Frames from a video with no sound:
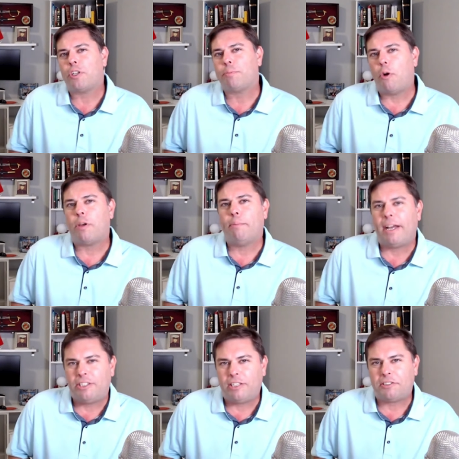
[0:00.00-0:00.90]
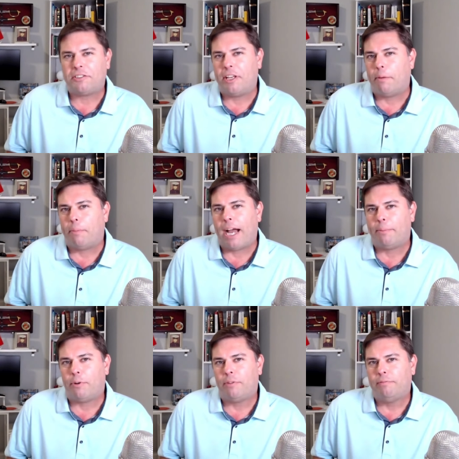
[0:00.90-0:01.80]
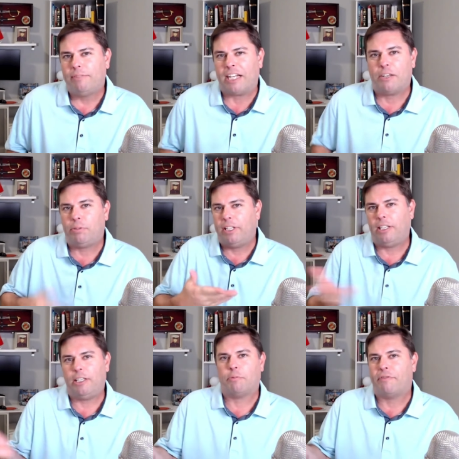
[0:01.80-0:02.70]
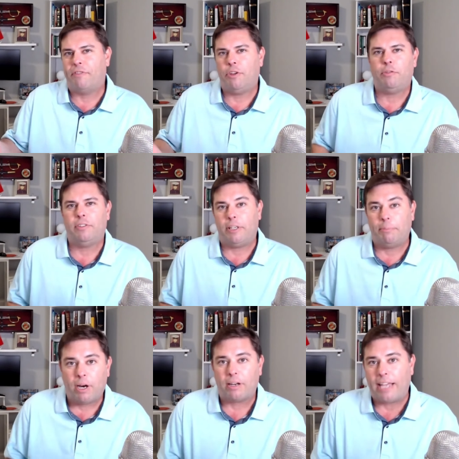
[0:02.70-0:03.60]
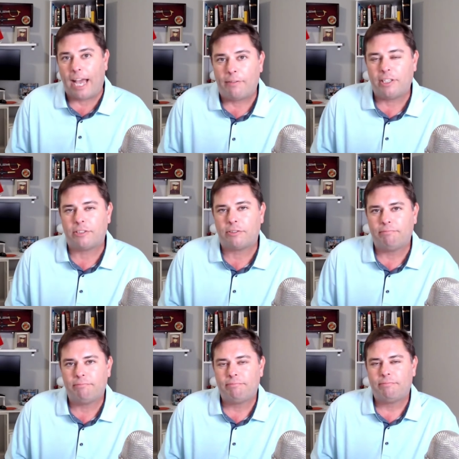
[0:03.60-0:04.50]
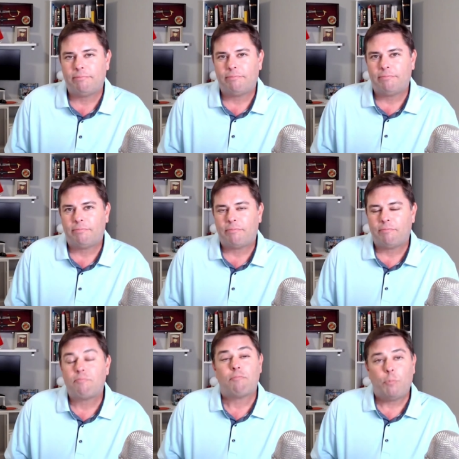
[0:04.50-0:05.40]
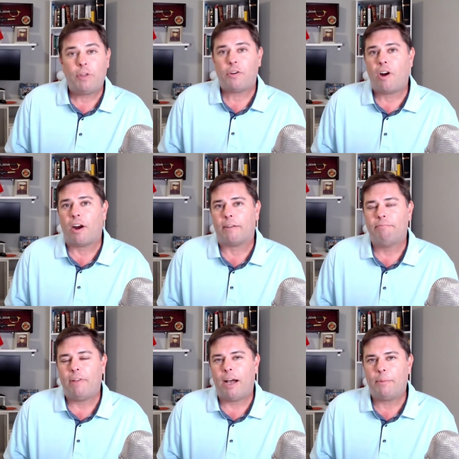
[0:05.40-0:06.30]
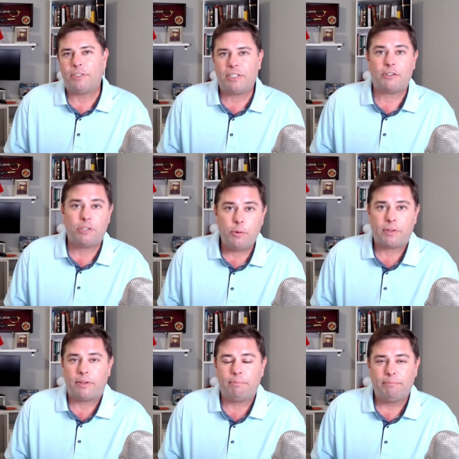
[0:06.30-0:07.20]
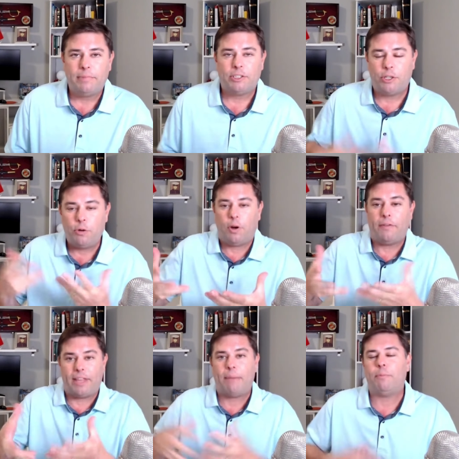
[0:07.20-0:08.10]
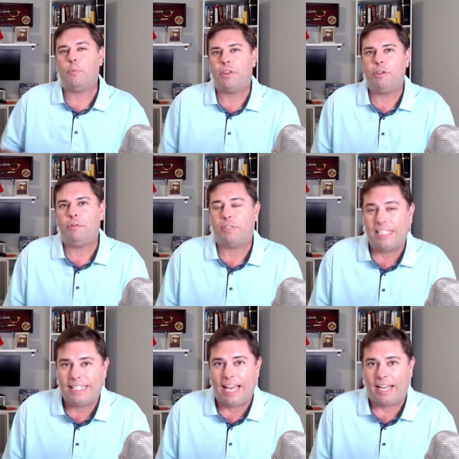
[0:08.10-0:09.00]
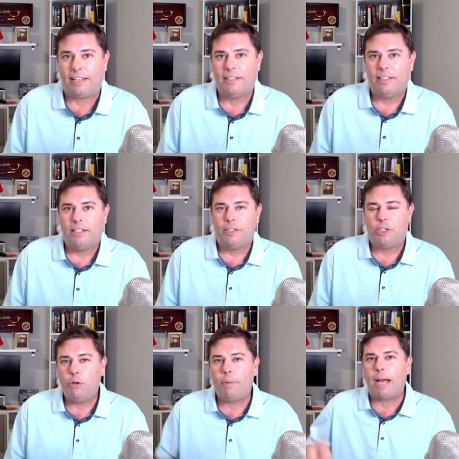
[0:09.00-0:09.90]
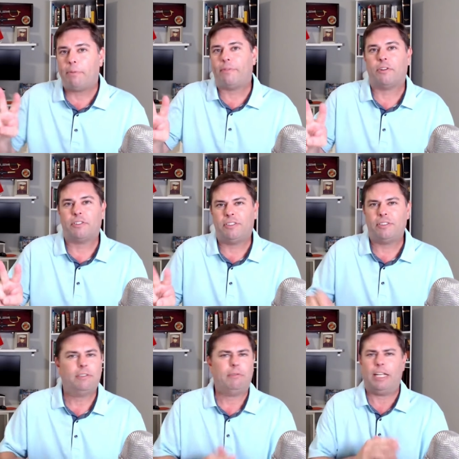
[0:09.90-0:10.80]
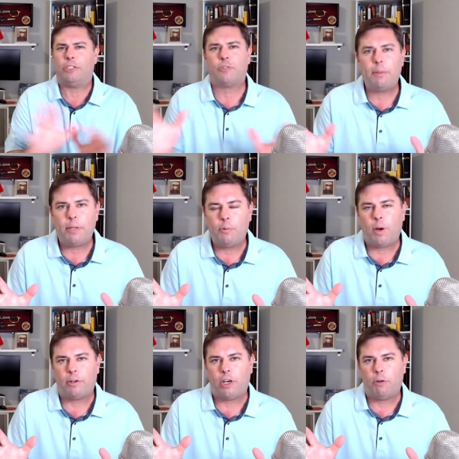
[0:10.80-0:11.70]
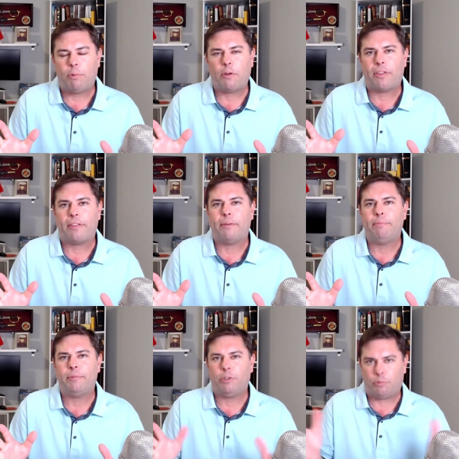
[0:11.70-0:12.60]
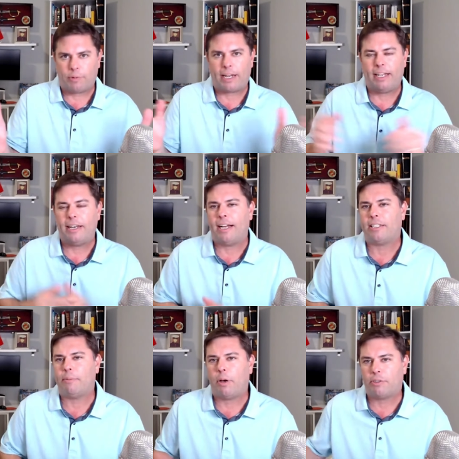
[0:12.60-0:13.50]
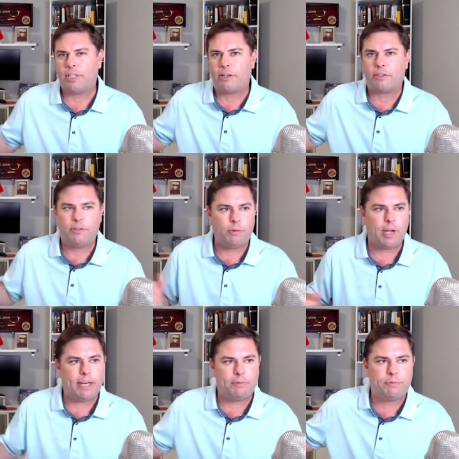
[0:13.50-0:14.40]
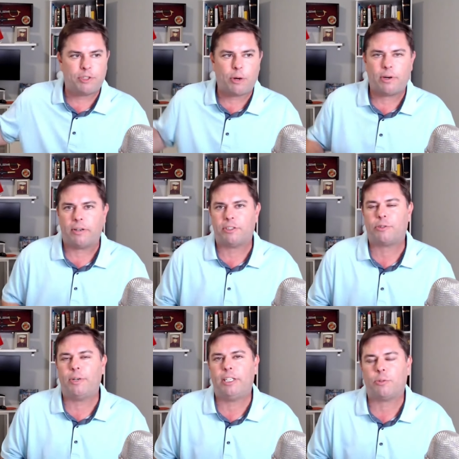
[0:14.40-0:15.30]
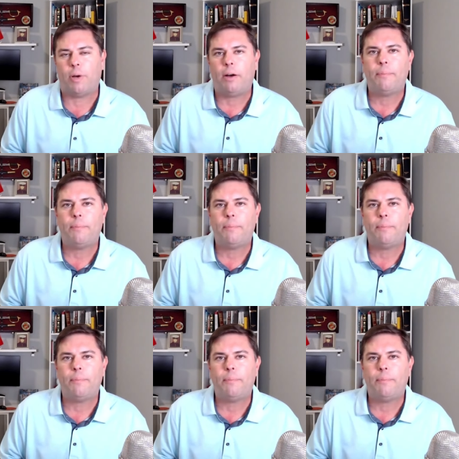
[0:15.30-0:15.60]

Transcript: spoken by Jesus in the Bible that completely refute and debunk Calvinism? Well, there are. I'm going to share two of them, two of them with you today. Two Bible verses, extremely well known, both of them. You'll recognize them. I'll share and show it on the screen as well.